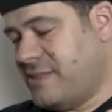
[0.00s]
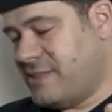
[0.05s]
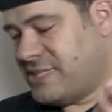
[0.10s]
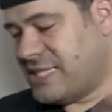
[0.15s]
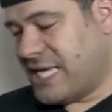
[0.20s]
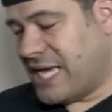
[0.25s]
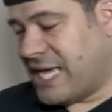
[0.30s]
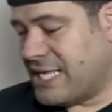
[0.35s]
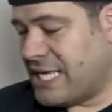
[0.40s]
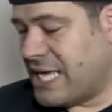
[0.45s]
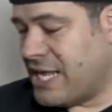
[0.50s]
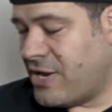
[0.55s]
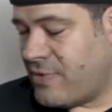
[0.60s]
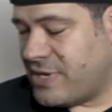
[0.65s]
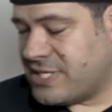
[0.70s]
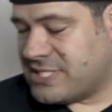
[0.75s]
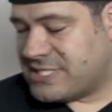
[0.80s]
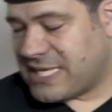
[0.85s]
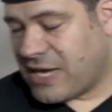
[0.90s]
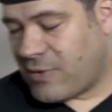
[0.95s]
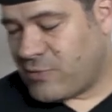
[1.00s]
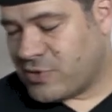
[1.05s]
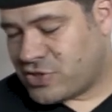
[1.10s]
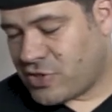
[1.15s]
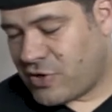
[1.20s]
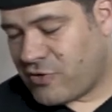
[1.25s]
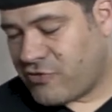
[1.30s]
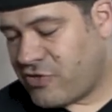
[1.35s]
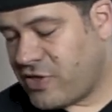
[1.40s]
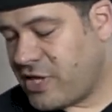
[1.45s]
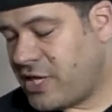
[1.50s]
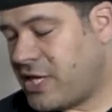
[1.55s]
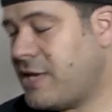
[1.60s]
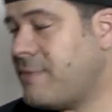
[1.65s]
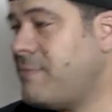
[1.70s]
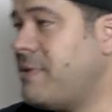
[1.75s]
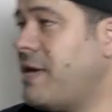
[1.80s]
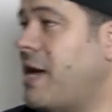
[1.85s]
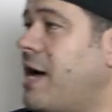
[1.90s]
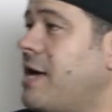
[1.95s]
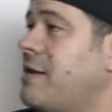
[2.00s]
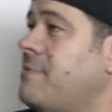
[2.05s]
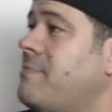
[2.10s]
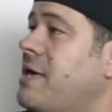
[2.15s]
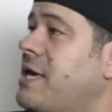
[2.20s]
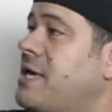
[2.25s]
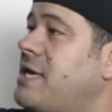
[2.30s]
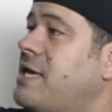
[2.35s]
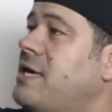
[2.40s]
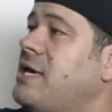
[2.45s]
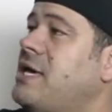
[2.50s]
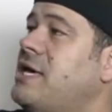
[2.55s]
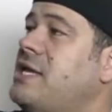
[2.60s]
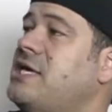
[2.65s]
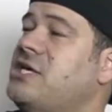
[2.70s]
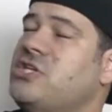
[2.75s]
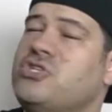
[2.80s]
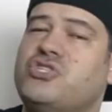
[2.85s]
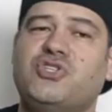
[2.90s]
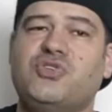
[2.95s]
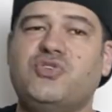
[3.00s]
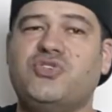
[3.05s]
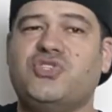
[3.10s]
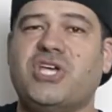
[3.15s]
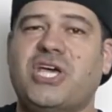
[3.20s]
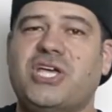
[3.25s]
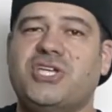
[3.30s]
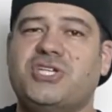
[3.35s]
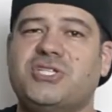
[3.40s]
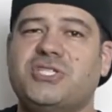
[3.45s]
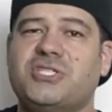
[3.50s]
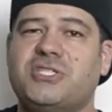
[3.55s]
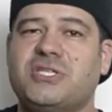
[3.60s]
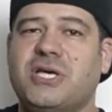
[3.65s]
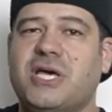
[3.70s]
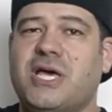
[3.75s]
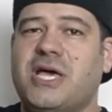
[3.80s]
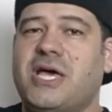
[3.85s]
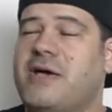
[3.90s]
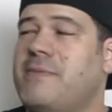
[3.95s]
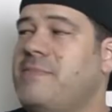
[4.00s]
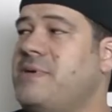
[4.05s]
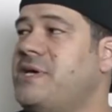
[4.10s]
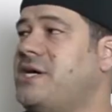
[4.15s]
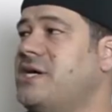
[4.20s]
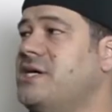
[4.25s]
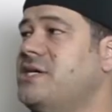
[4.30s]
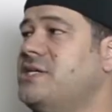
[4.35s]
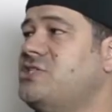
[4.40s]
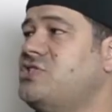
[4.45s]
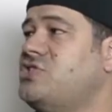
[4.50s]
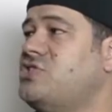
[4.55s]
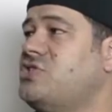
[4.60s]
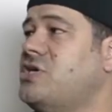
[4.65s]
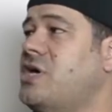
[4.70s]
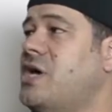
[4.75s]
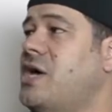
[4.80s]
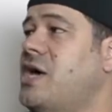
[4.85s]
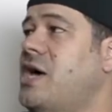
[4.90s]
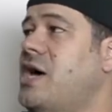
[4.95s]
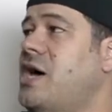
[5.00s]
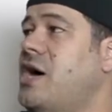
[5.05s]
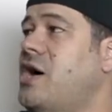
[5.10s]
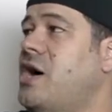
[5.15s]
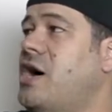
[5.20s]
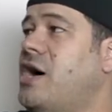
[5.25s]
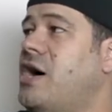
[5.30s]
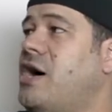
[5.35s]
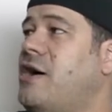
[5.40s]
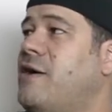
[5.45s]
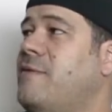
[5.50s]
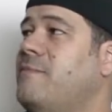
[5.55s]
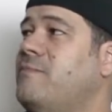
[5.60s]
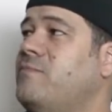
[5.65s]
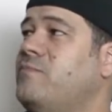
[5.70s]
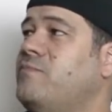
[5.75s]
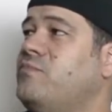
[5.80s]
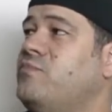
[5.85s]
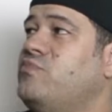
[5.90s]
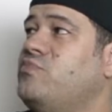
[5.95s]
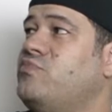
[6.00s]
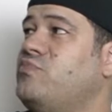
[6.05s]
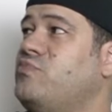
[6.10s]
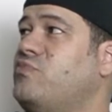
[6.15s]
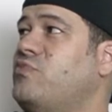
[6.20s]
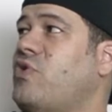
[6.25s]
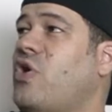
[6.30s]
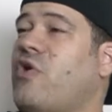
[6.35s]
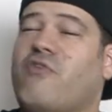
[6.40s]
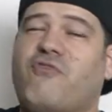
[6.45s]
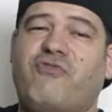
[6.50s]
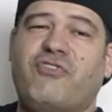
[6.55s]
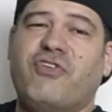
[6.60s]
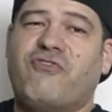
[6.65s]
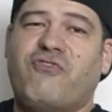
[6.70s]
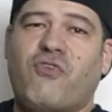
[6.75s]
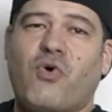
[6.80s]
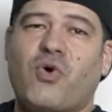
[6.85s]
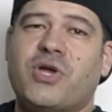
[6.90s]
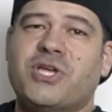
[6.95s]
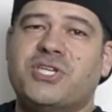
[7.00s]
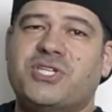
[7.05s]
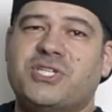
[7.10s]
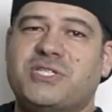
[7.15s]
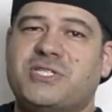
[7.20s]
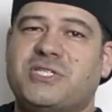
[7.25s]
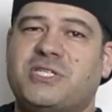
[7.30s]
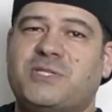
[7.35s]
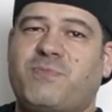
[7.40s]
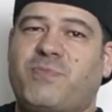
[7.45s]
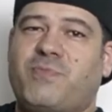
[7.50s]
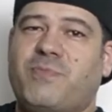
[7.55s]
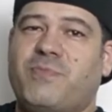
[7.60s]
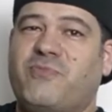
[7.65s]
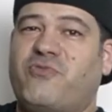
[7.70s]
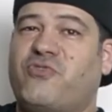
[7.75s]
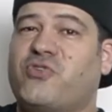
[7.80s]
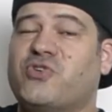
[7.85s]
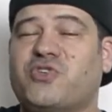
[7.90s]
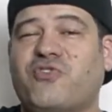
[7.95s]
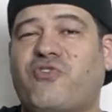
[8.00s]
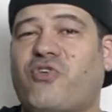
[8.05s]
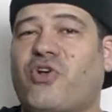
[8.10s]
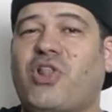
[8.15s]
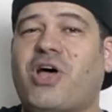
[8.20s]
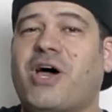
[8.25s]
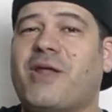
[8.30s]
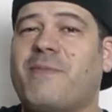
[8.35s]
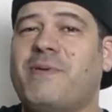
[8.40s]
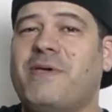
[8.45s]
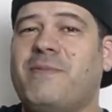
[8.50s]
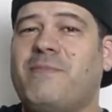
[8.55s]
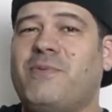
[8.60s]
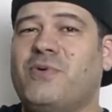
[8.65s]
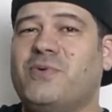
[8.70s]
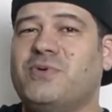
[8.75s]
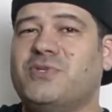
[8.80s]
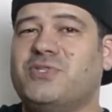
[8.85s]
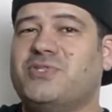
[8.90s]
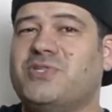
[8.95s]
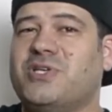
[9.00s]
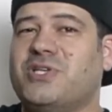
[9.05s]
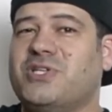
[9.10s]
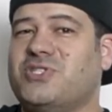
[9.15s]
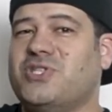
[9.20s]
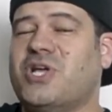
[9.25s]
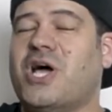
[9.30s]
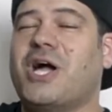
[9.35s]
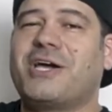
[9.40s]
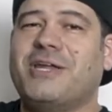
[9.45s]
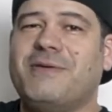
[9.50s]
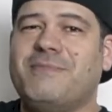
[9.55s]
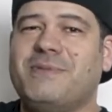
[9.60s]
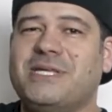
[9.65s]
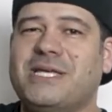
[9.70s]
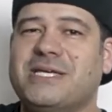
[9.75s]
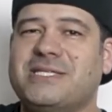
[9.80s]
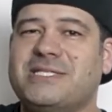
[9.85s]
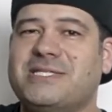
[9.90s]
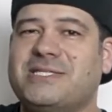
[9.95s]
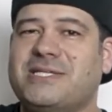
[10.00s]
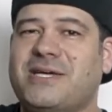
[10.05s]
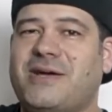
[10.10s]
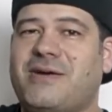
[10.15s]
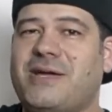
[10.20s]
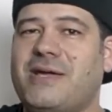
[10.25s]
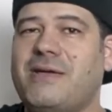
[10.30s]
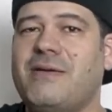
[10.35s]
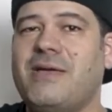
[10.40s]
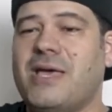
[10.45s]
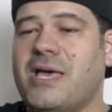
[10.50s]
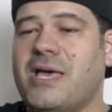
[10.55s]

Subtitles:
that was our thinking behind making it in two stages, because the 4 inches is for a lot of people is not going to be necessary.